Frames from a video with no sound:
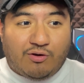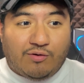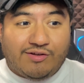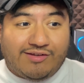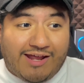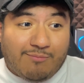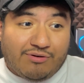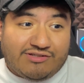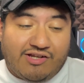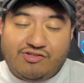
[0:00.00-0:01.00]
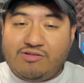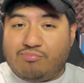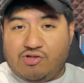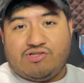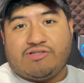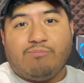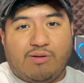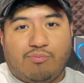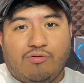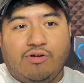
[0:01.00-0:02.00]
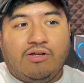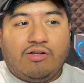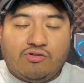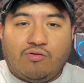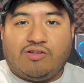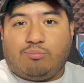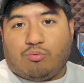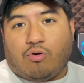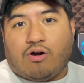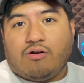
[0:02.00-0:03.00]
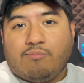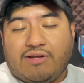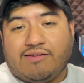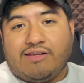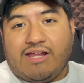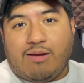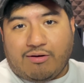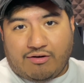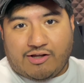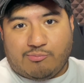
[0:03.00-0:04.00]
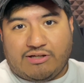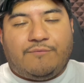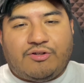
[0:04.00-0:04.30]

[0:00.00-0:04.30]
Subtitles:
closes and it potentially pushes some people to explore PC gaming a little bit.